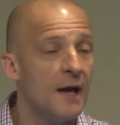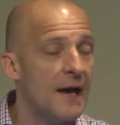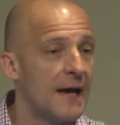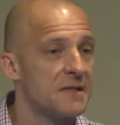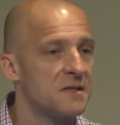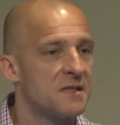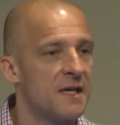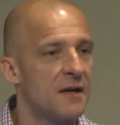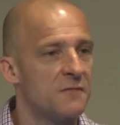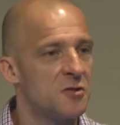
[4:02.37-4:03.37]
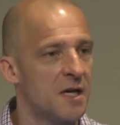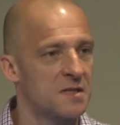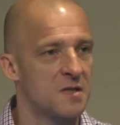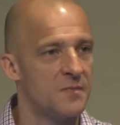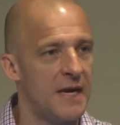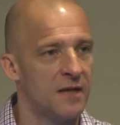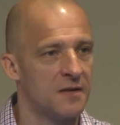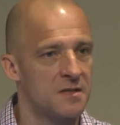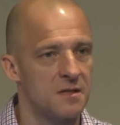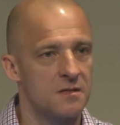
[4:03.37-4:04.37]
has a set of checks and
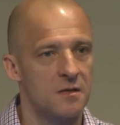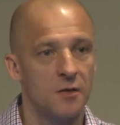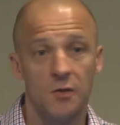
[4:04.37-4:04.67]
balances.